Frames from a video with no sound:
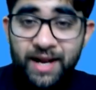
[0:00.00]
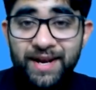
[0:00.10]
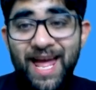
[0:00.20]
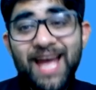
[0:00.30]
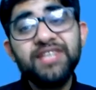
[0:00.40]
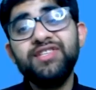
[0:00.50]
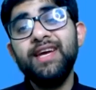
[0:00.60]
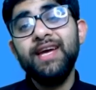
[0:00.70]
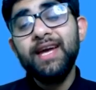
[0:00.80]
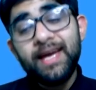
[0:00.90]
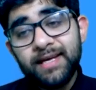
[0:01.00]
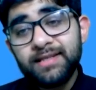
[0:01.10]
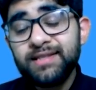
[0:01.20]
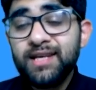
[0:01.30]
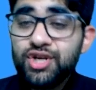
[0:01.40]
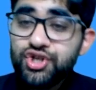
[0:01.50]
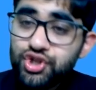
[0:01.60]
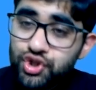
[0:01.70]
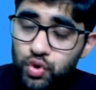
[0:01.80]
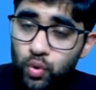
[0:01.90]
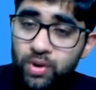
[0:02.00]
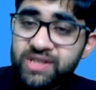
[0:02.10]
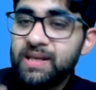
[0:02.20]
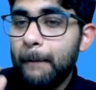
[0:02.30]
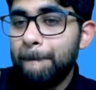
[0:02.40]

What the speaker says: next is suits